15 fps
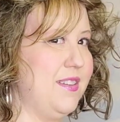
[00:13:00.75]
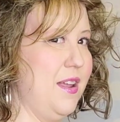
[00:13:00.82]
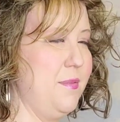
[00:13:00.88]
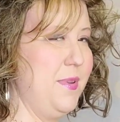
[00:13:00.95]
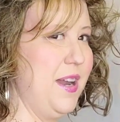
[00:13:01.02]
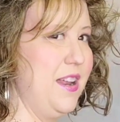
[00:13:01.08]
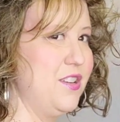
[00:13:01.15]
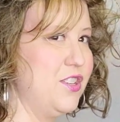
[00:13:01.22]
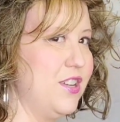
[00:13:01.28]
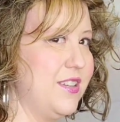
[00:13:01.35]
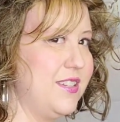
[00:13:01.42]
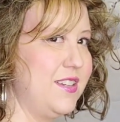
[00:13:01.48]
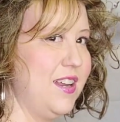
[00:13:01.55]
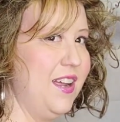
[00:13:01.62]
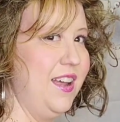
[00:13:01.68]
I mean, I
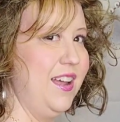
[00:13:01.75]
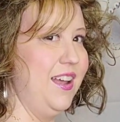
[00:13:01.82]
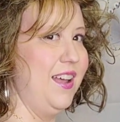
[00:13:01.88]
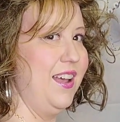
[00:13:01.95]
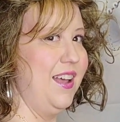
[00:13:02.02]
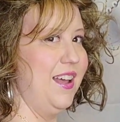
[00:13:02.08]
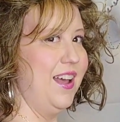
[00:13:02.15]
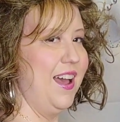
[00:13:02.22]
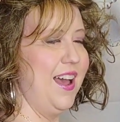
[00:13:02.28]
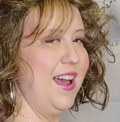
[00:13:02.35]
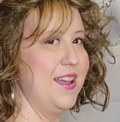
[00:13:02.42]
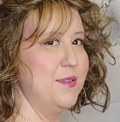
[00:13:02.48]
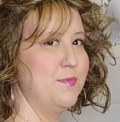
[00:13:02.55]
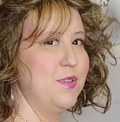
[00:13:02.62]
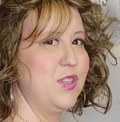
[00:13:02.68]
just I
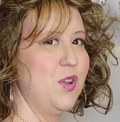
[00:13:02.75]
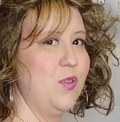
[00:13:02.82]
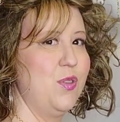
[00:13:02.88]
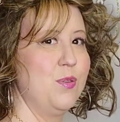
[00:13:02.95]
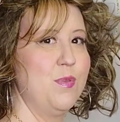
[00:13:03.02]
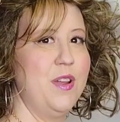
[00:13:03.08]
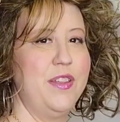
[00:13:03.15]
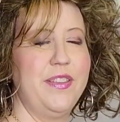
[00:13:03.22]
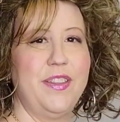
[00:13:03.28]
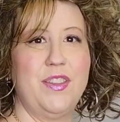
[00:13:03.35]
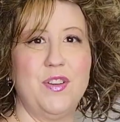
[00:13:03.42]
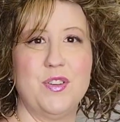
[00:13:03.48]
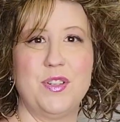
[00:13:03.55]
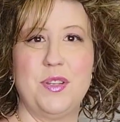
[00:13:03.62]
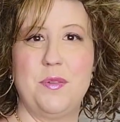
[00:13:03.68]
am so thrilled that
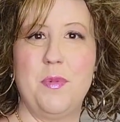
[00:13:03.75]
there is a,